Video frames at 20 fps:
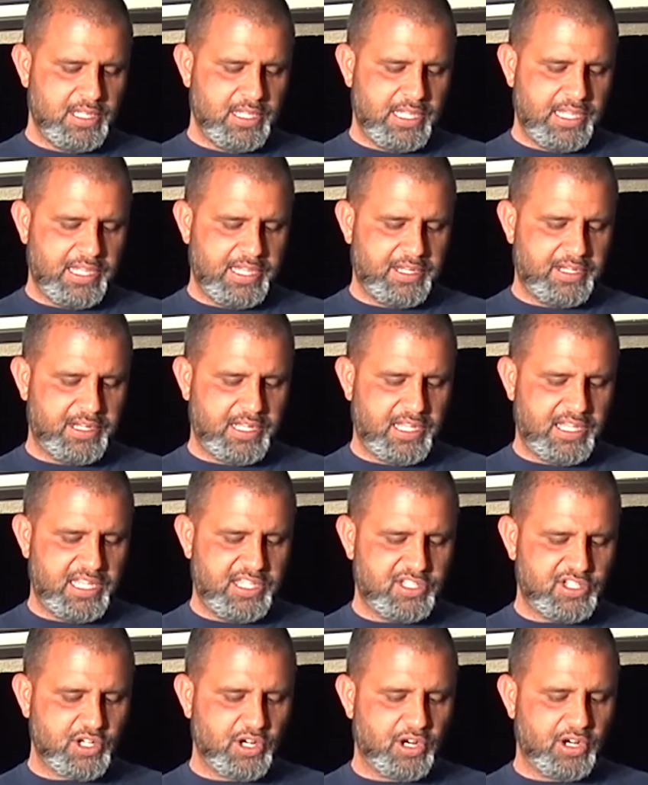And uh,
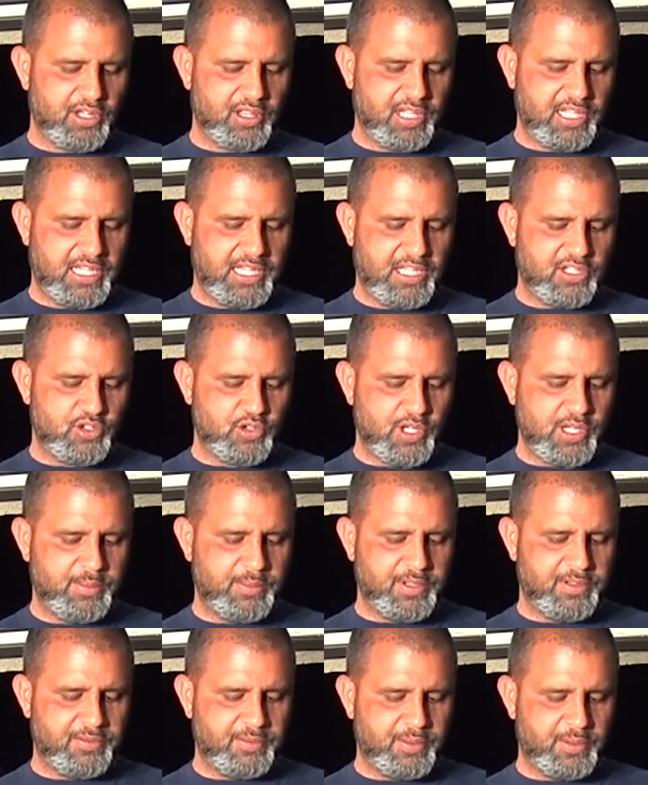he's currently in
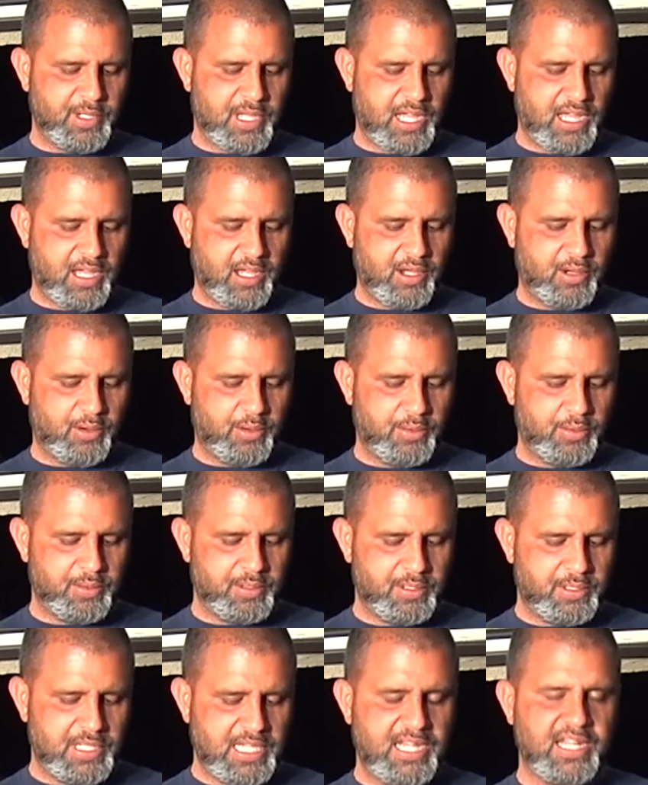treatment, uh,
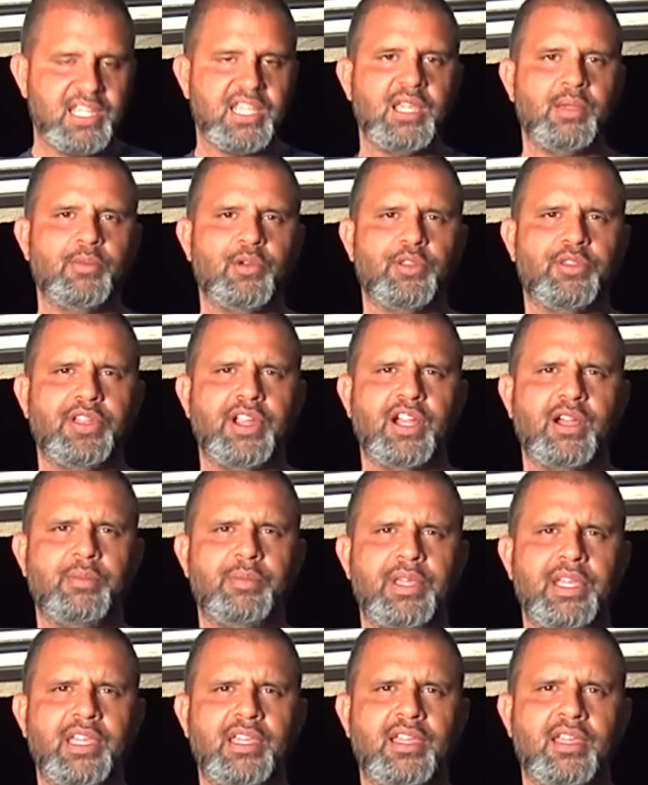getting
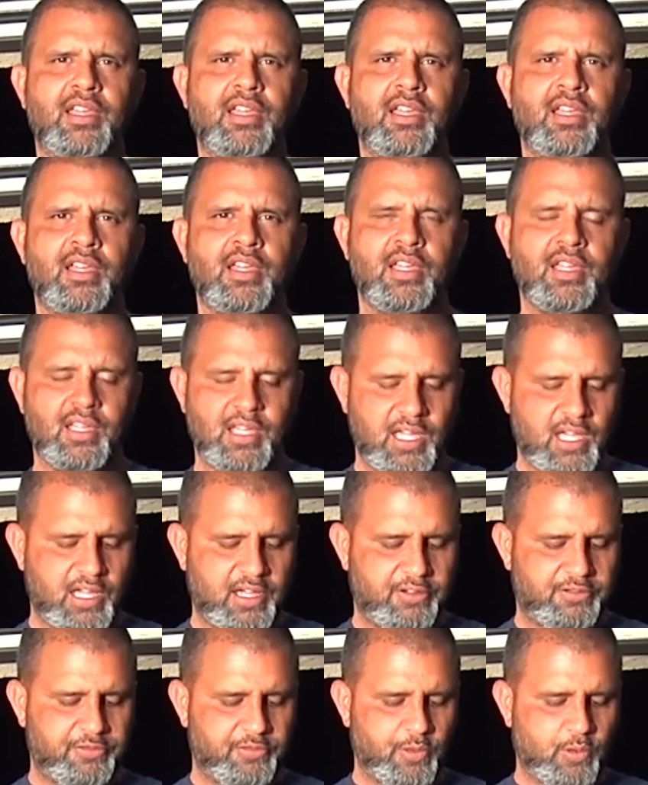chemotherapy
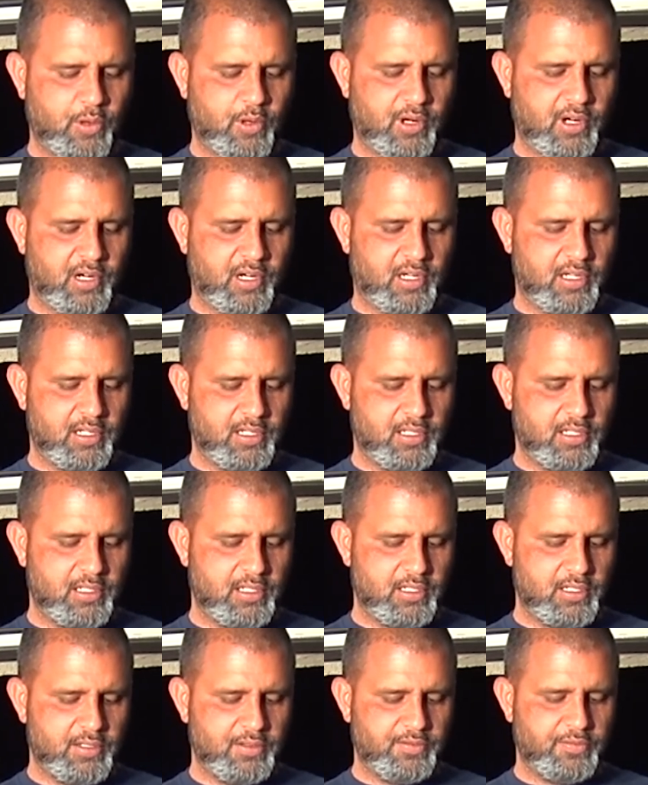for,
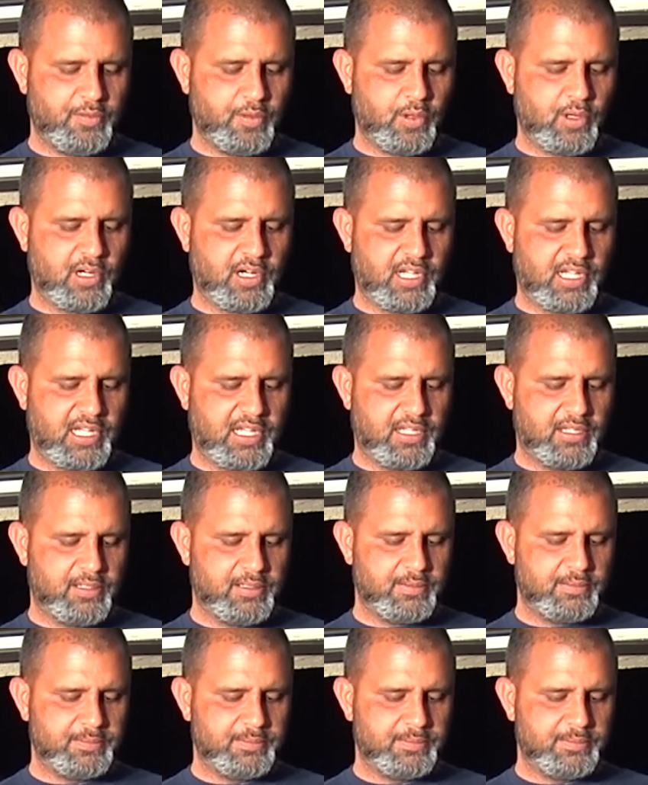for